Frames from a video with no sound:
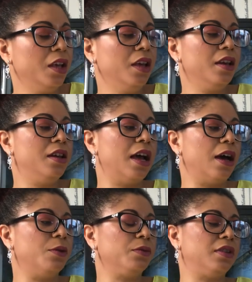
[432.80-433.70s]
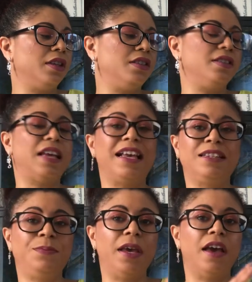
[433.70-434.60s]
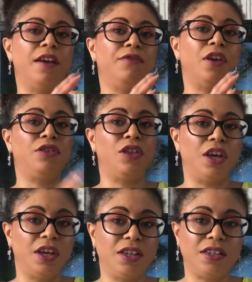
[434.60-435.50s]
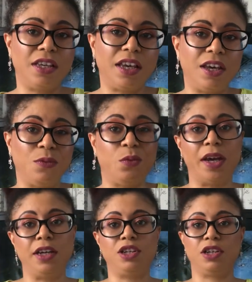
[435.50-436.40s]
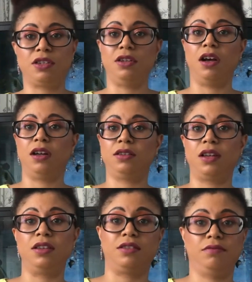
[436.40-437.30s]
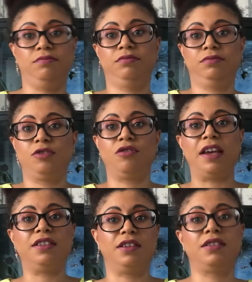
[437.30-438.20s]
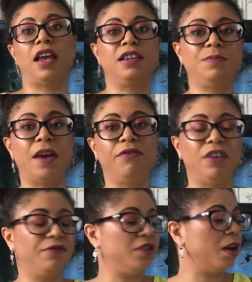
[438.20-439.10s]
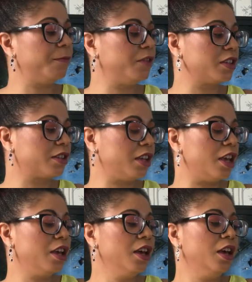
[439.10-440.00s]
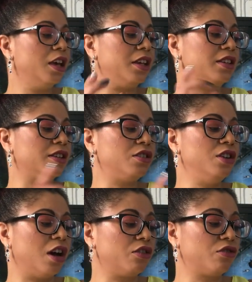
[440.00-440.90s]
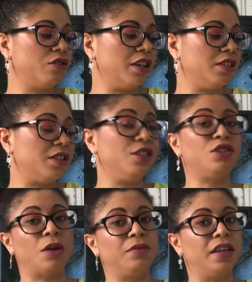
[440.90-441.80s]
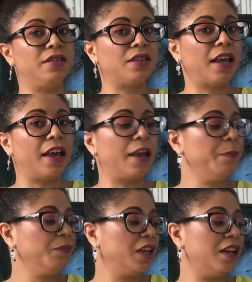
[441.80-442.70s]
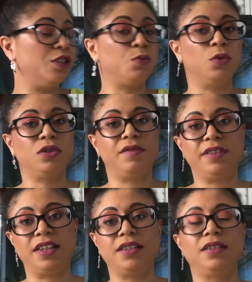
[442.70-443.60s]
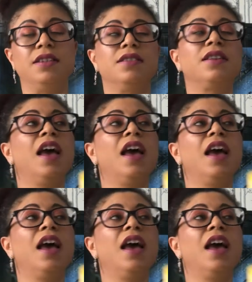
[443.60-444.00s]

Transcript: Now, this is SPF 30, which is not as great as SPF 50, obviously. It is non-greasy, so they say, and it's water resistant.